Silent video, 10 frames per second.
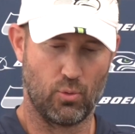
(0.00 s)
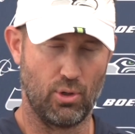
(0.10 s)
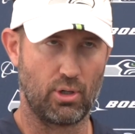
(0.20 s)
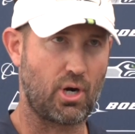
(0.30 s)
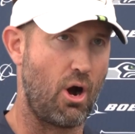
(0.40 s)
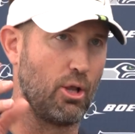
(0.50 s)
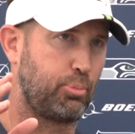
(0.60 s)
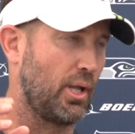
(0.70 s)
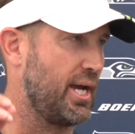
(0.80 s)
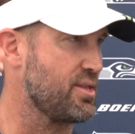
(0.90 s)
We'll call a
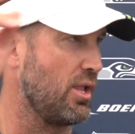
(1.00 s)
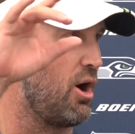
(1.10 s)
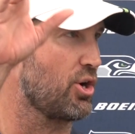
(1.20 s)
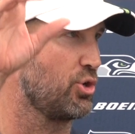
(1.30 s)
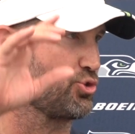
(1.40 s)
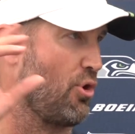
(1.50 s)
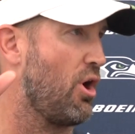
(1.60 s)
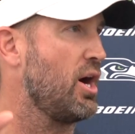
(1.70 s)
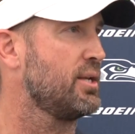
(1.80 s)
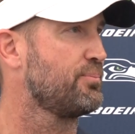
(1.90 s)
play, and they'll all go
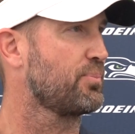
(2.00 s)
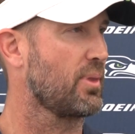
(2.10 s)
draw it,